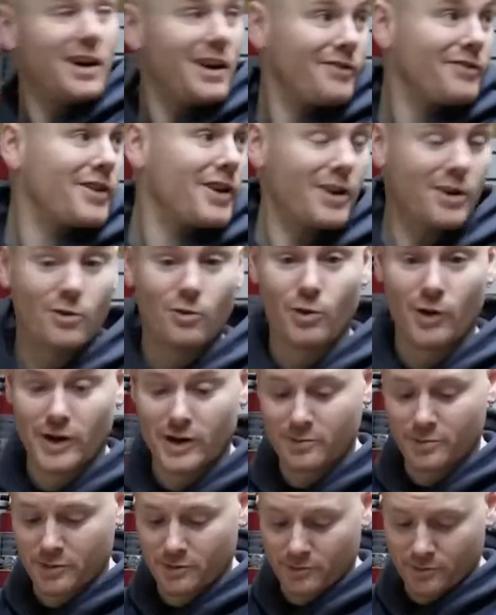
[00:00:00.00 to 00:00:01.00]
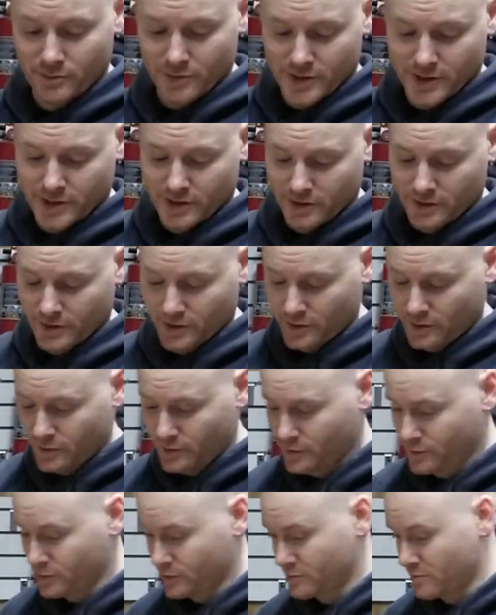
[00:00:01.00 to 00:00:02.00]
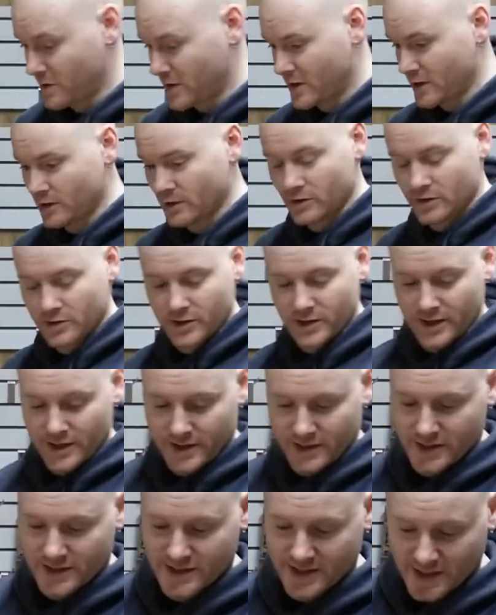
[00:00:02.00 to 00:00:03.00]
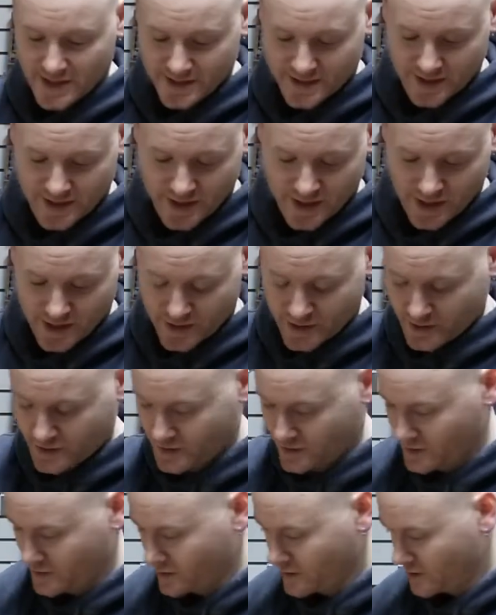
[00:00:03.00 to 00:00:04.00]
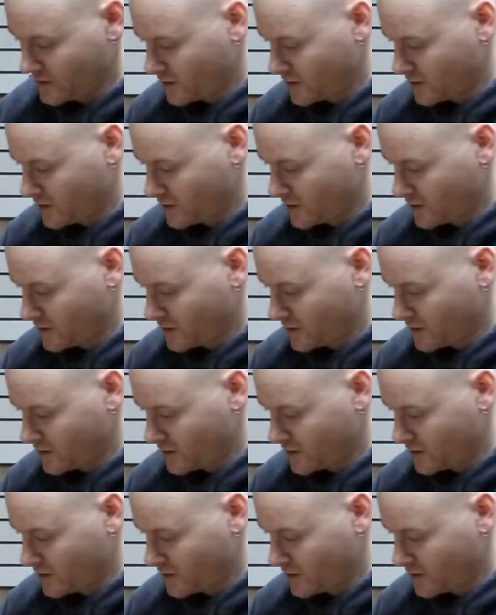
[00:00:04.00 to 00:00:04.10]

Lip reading: I've got quite a bit of material to go through to make it look like this has an edge.